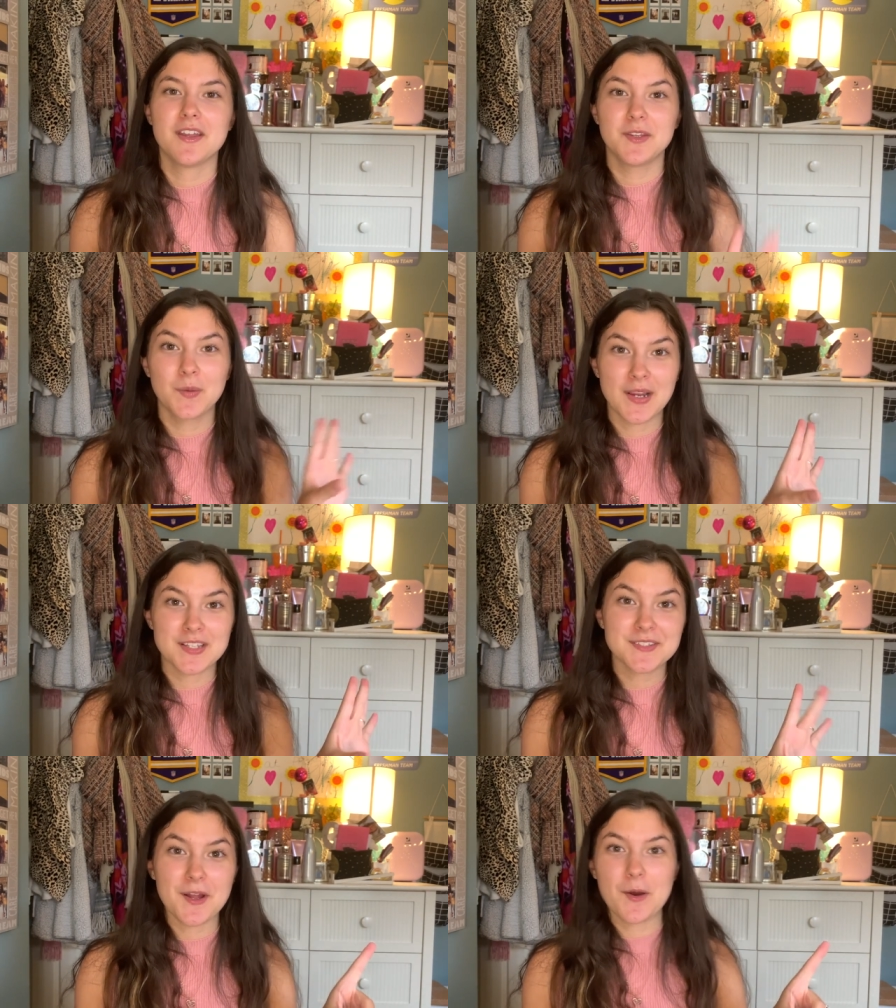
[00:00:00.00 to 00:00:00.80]
You
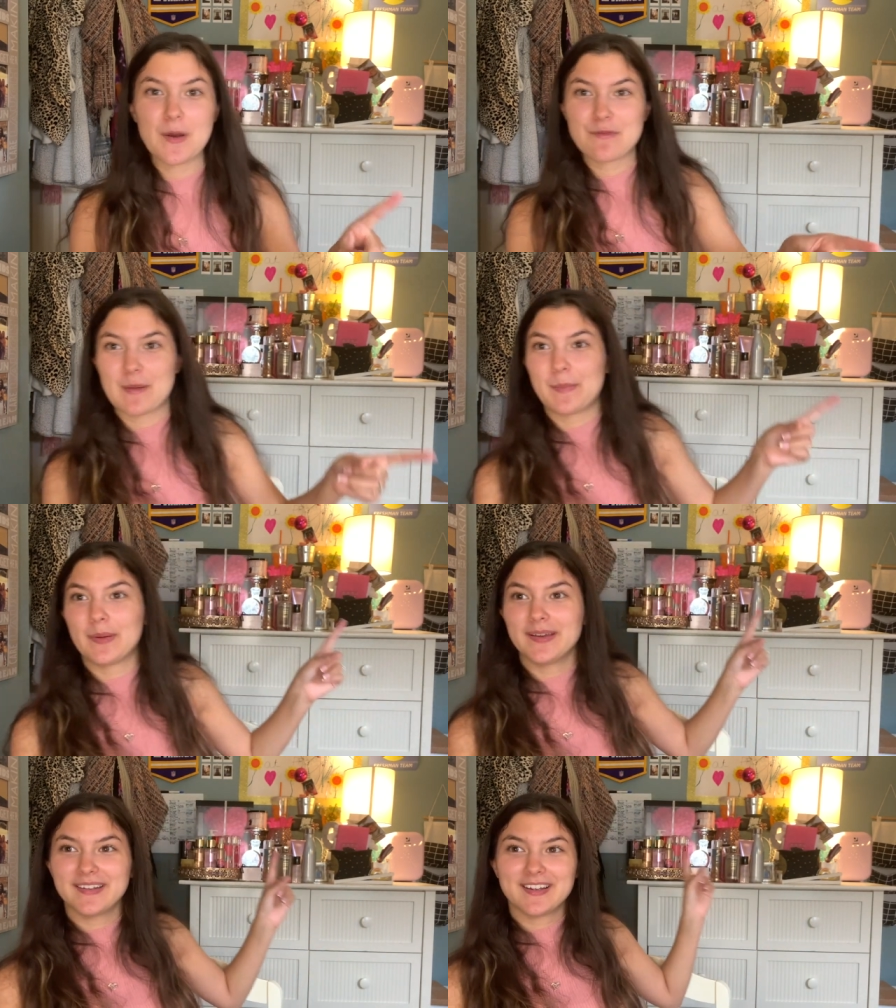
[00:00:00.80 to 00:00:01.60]
guys know if I
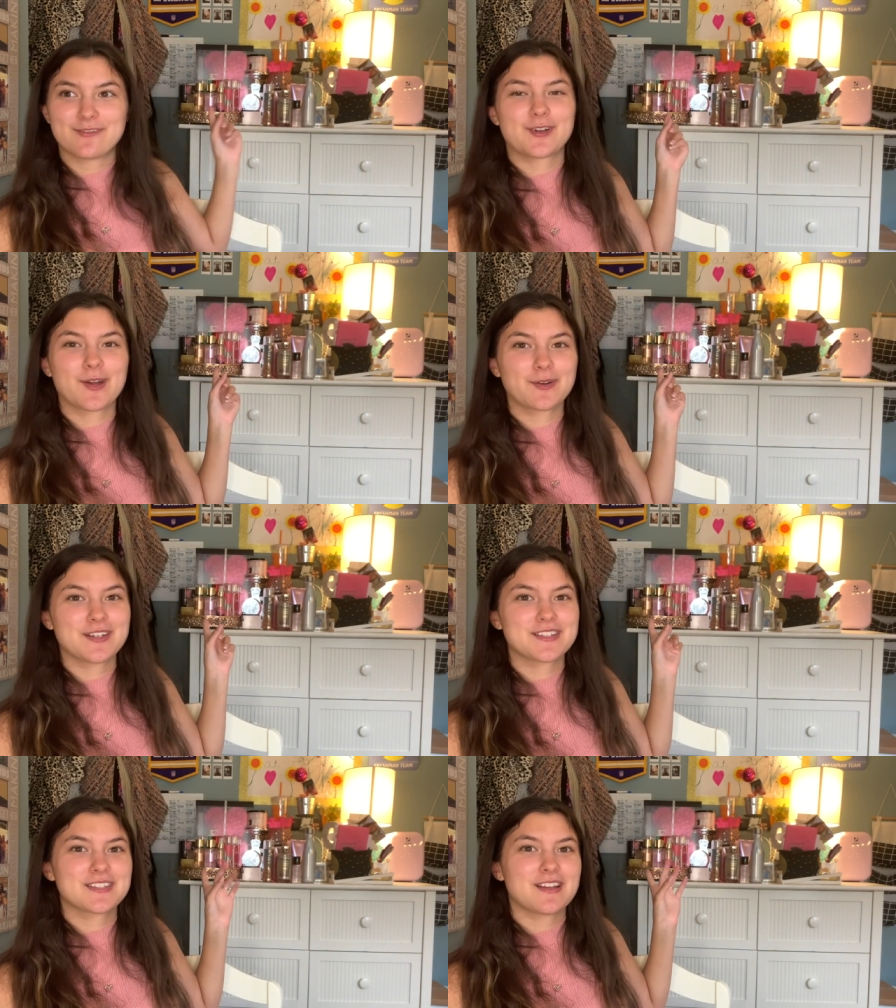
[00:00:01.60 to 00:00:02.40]
put a
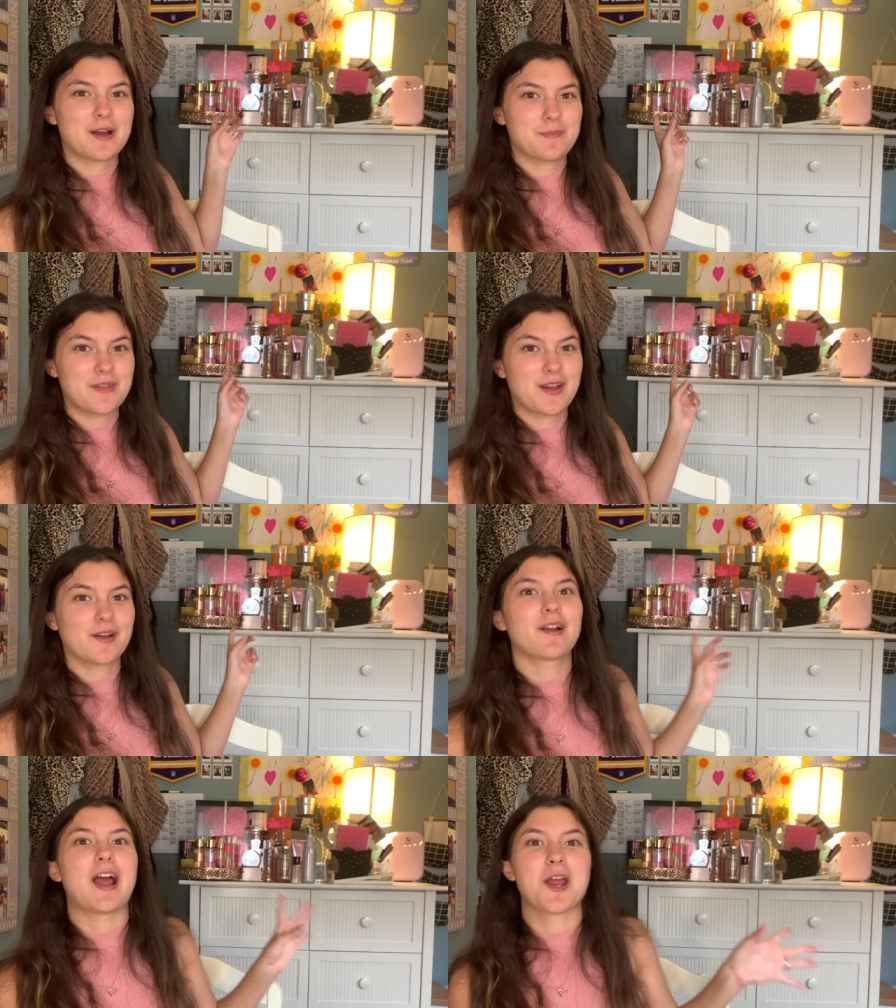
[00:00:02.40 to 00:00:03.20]
fragrance up
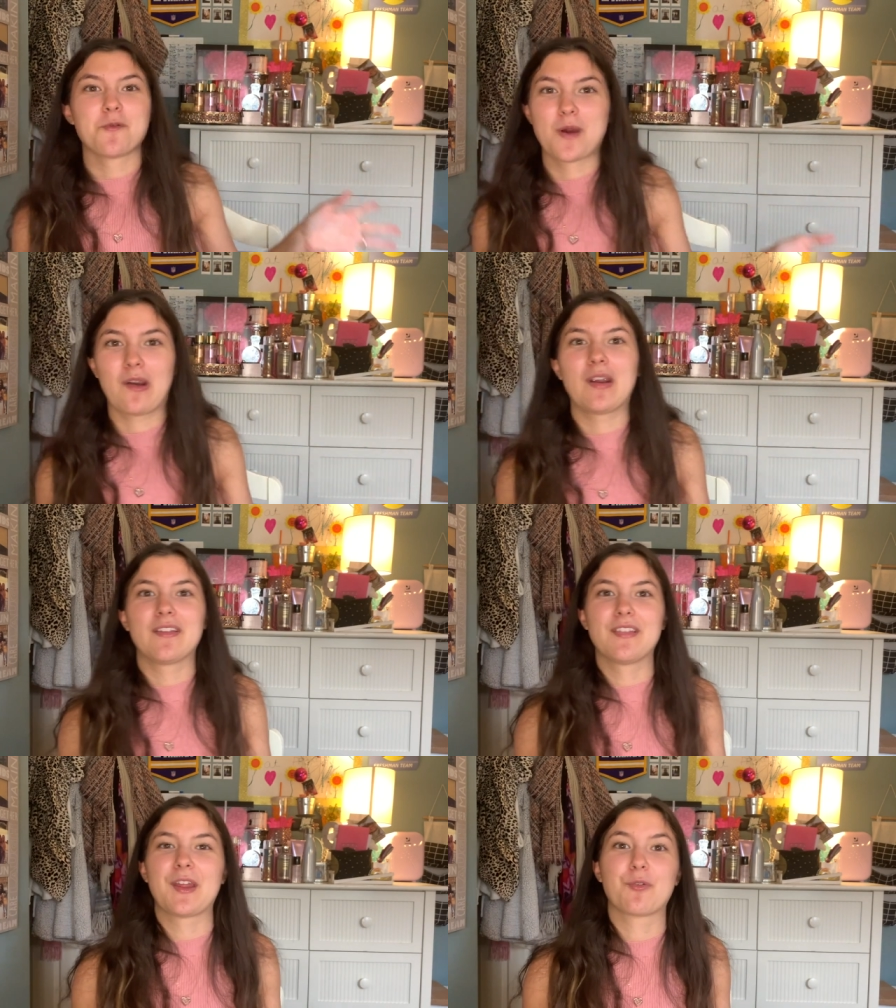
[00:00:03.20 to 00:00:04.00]
there, I wear
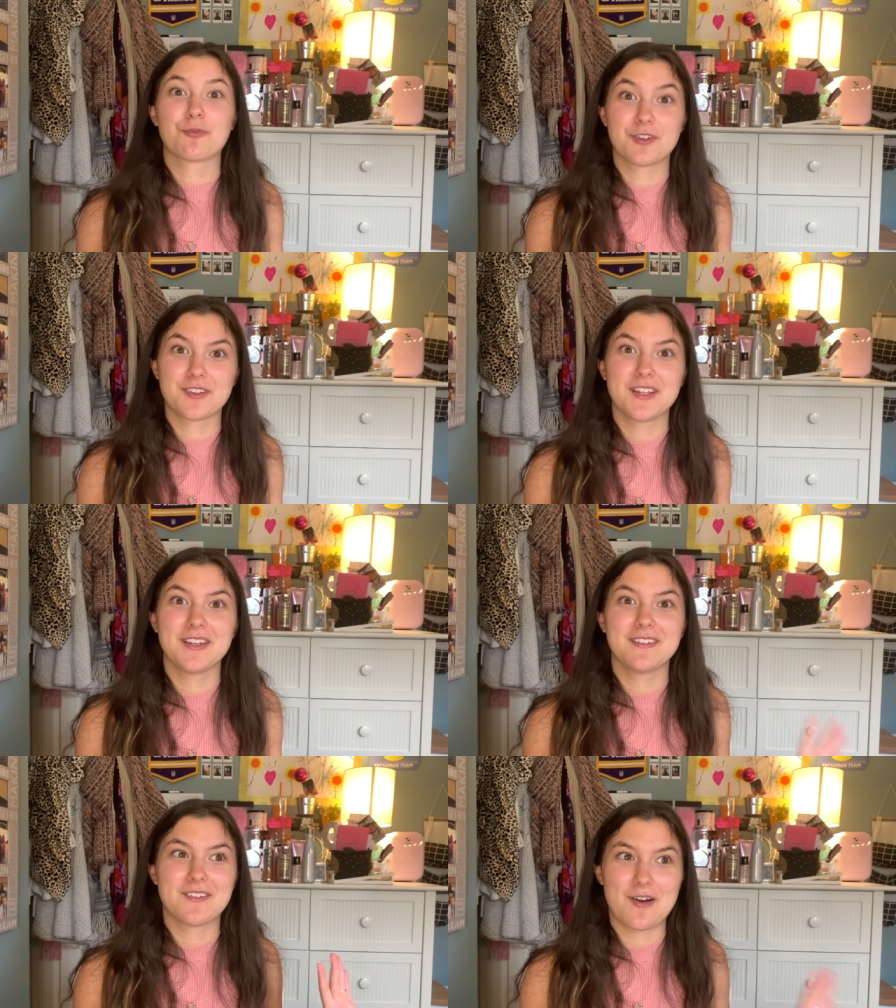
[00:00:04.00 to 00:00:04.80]
it like
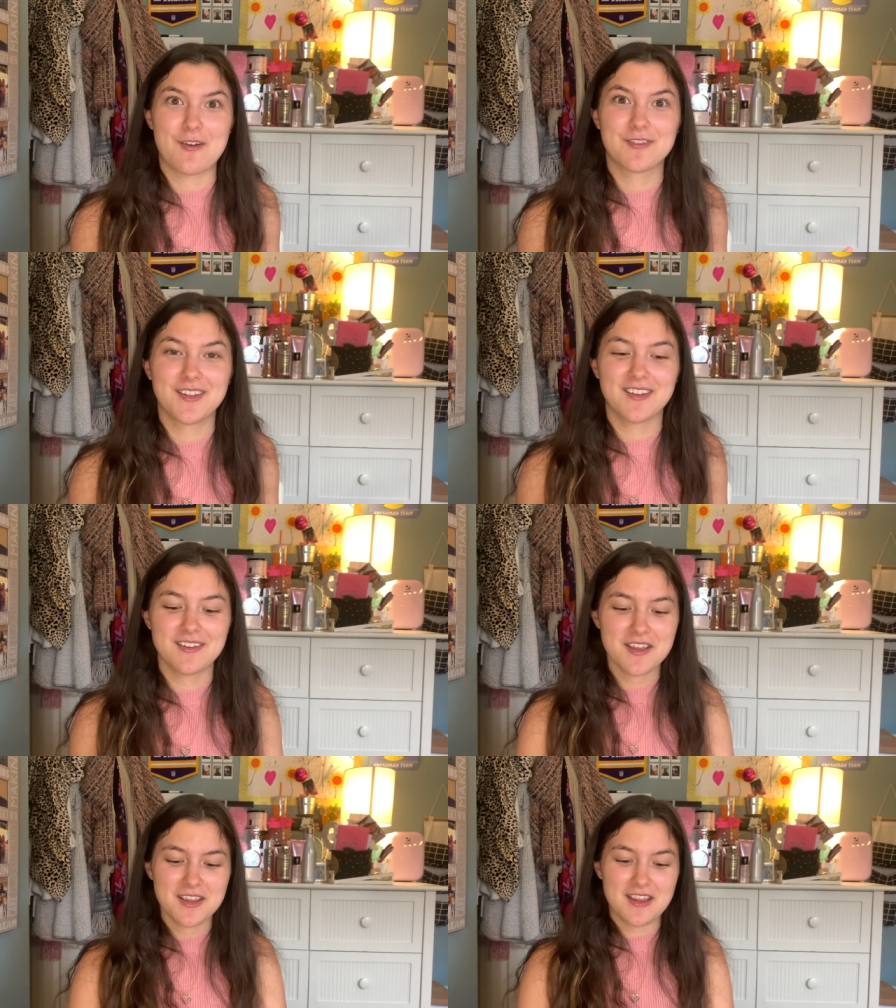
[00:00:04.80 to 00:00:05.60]
really often.
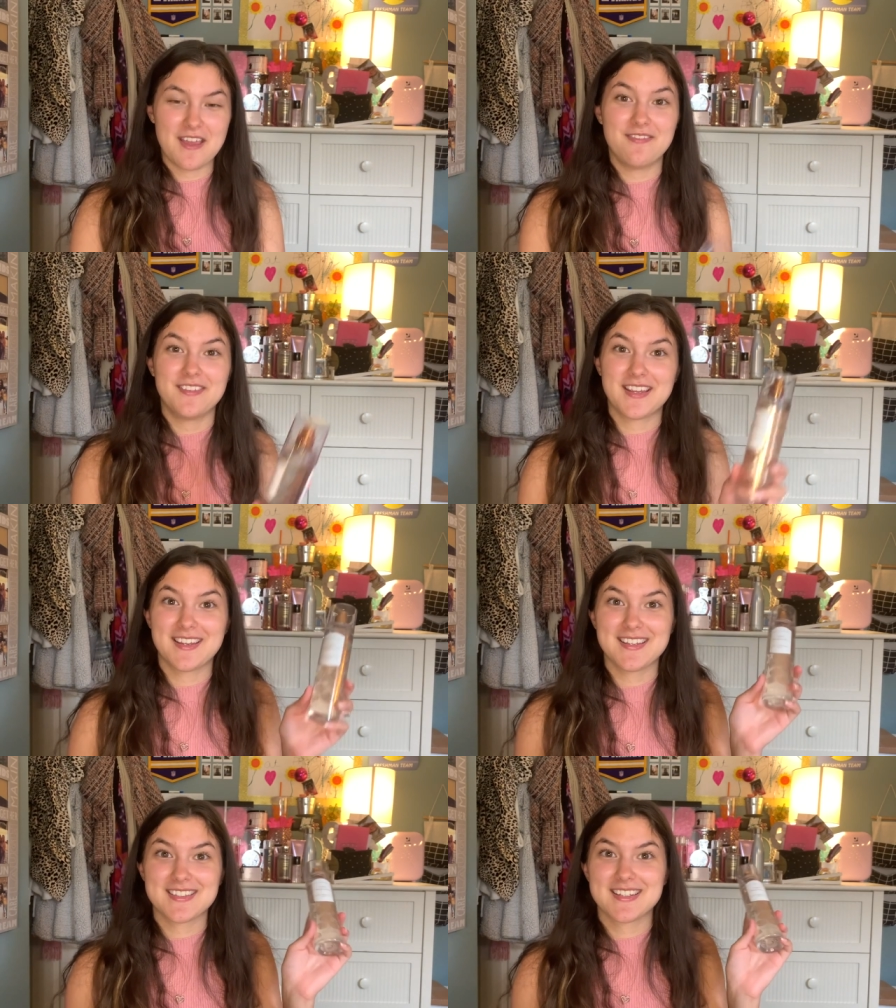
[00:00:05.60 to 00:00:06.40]
And that
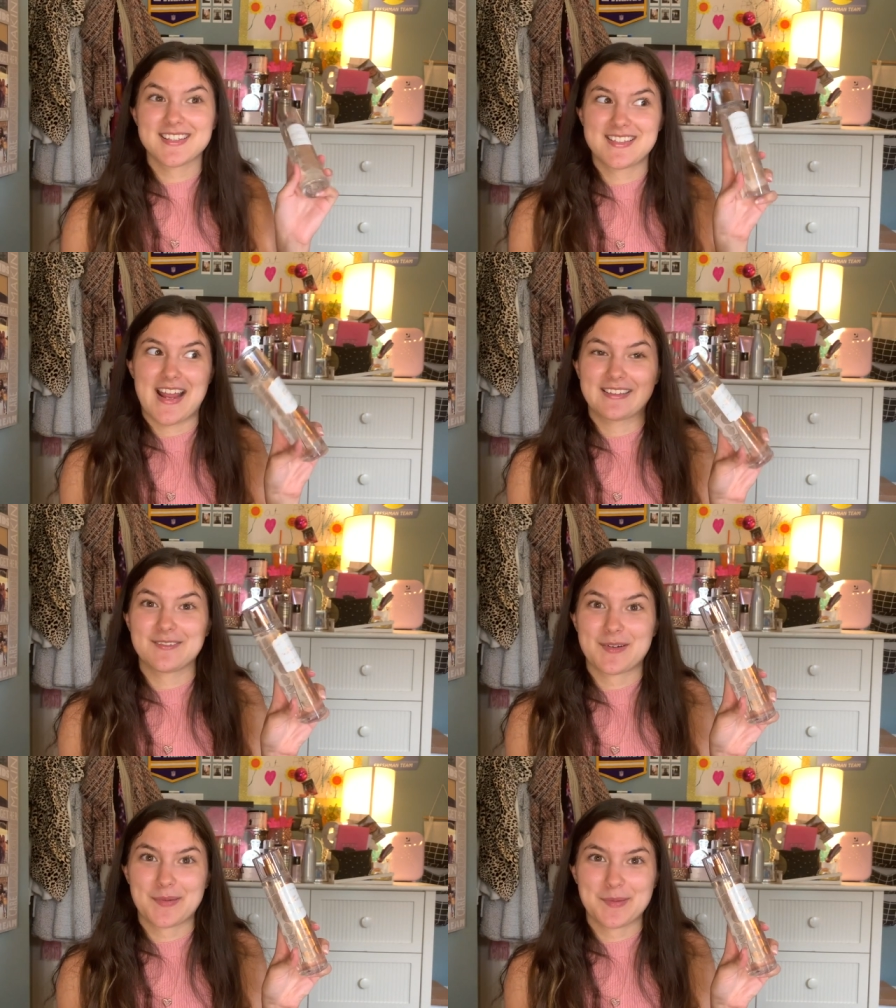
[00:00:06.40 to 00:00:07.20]
is exactly
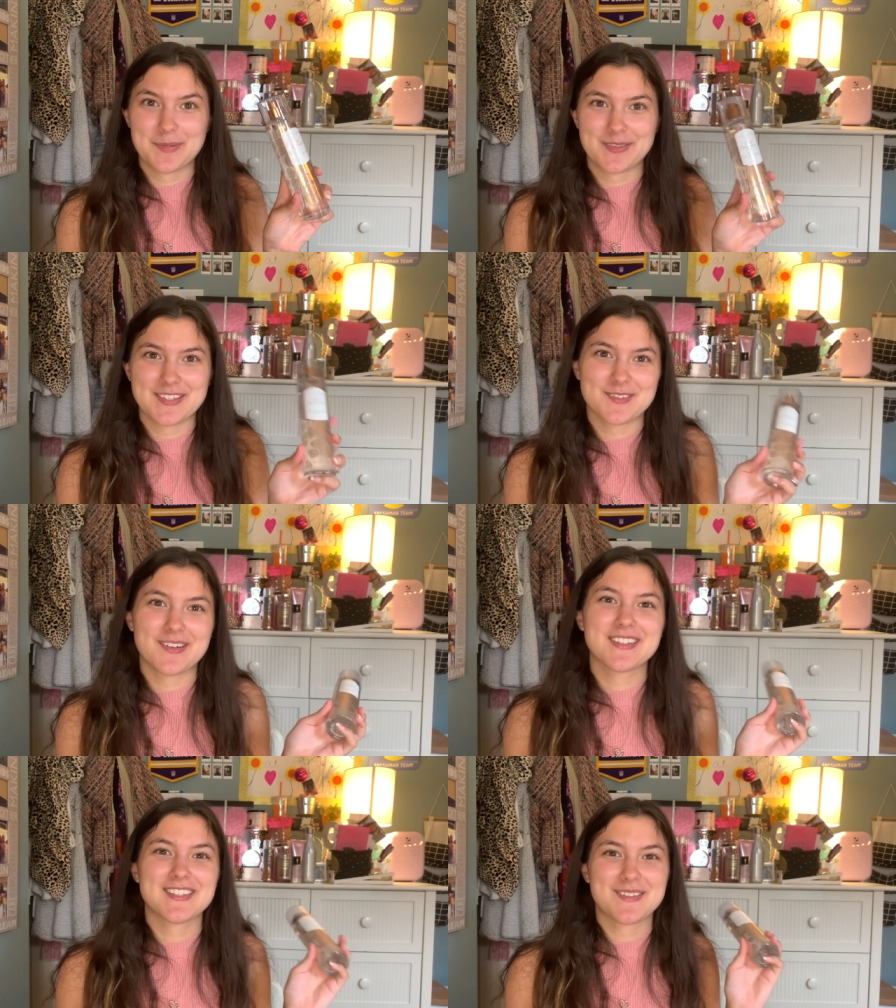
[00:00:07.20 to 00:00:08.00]
where I'm gonna put this one
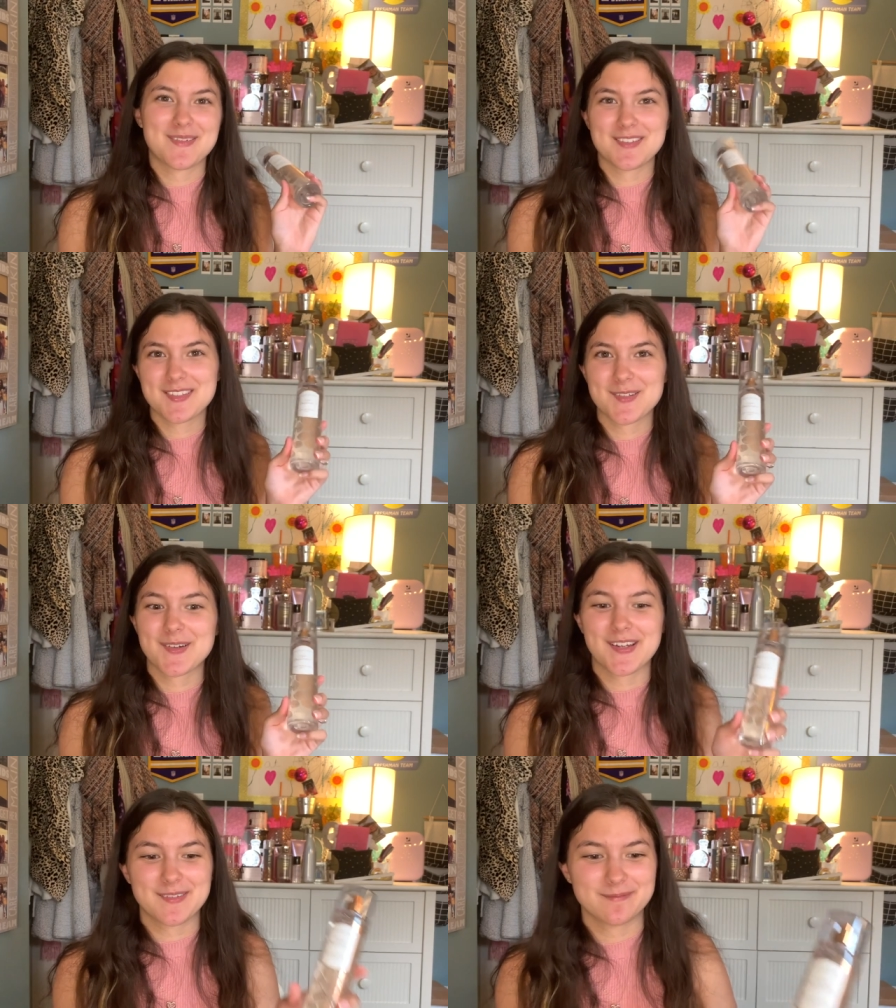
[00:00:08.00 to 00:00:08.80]
because it smells so
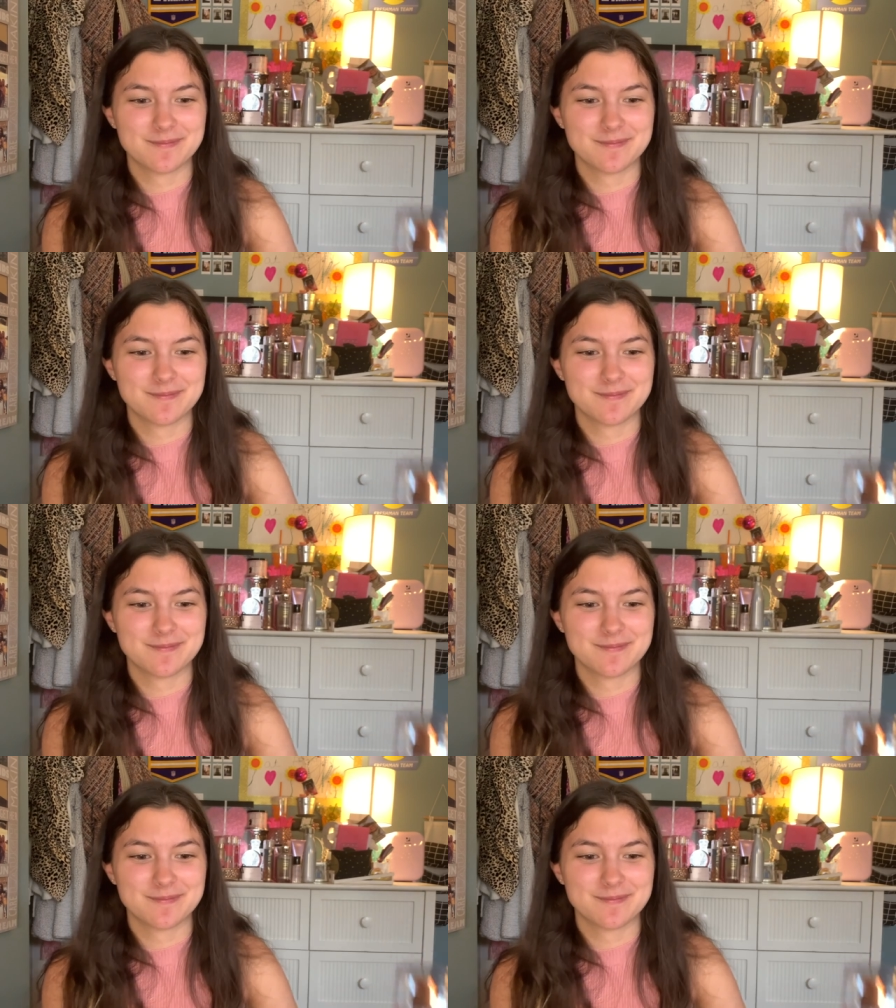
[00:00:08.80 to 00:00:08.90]
good.